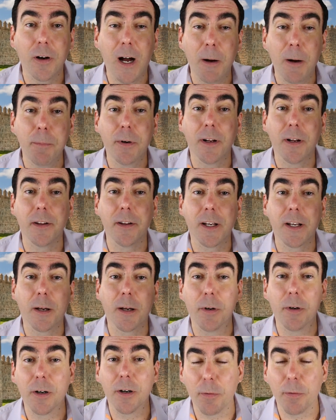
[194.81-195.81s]
I'll put a link
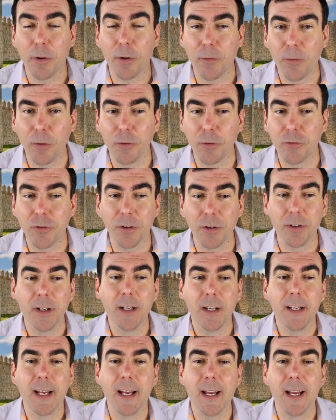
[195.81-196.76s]
up here to Portfolio Shield